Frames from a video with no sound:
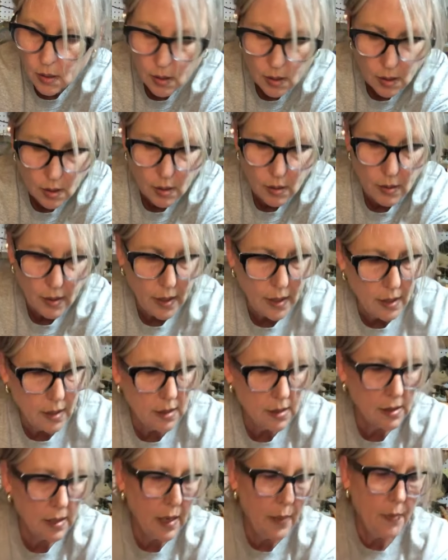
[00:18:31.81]
All right,
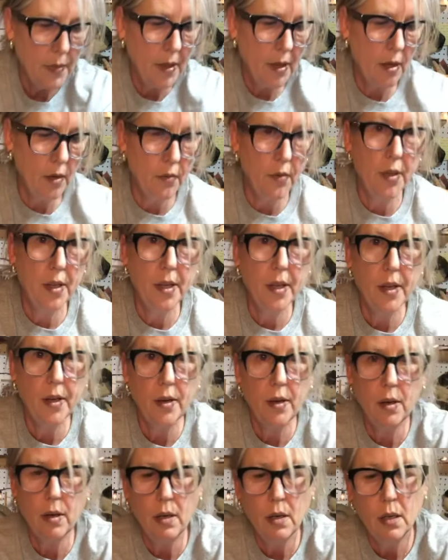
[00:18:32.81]
same thing over
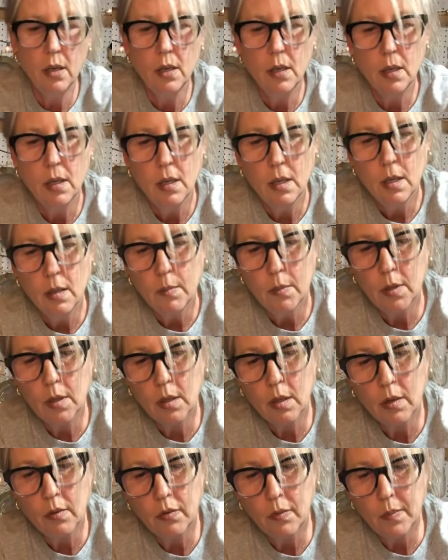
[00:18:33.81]
here.
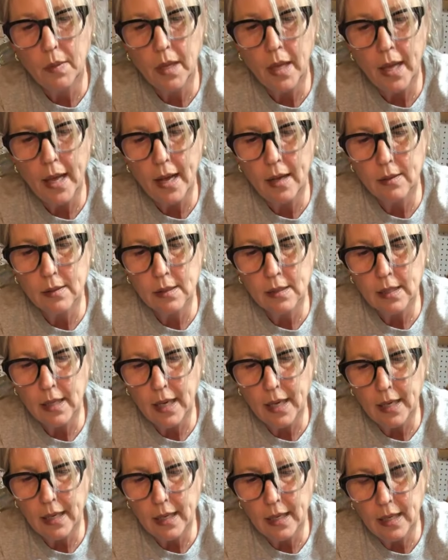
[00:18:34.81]
Go from the
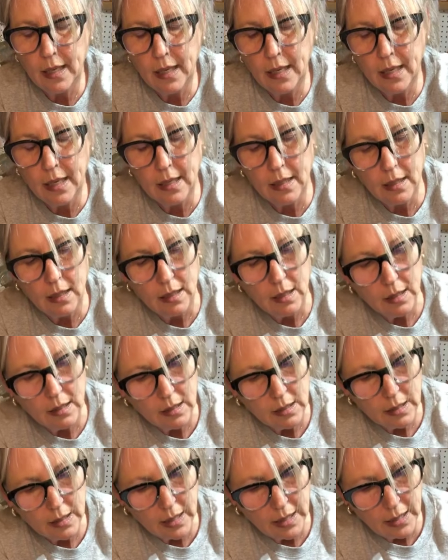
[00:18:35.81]
outside in,
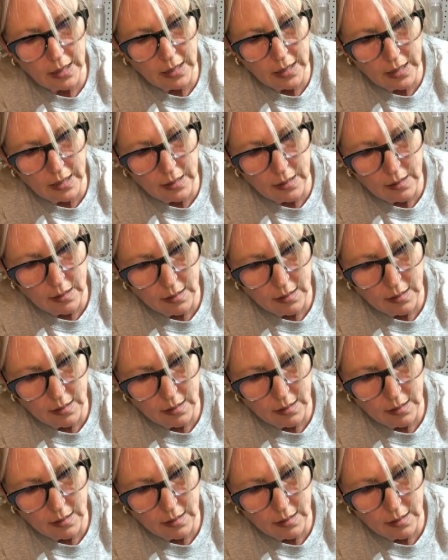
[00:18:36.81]
cutting it.